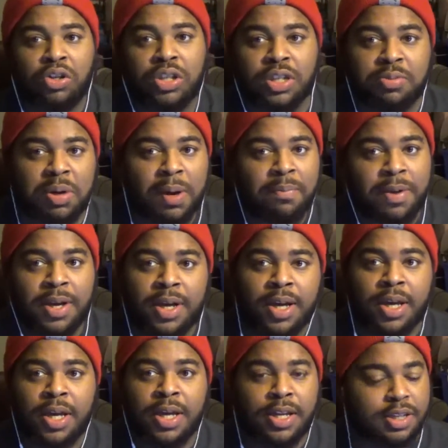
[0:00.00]
This might be
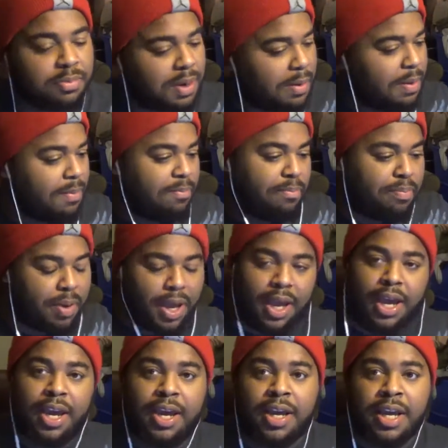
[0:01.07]
good. This might be
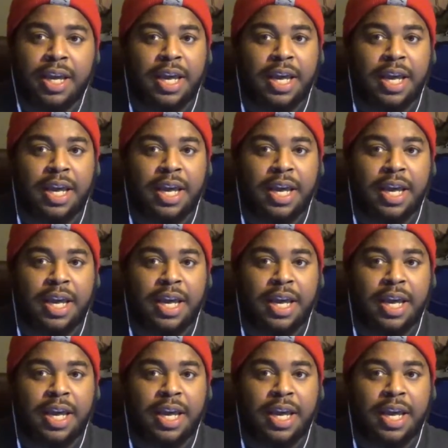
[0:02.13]
bad.